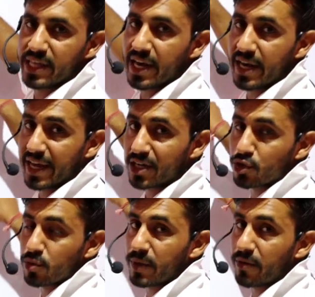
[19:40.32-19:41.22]
then x
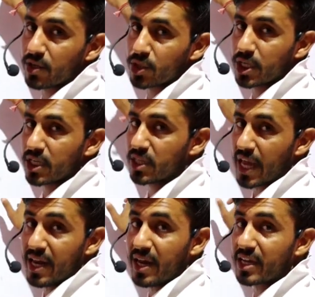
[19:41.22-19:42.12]
to power 3,
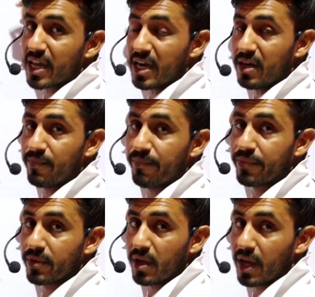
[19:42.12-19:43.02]
then again,
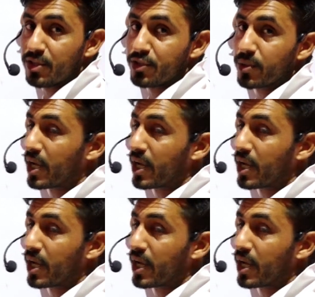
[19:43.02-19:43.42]
as you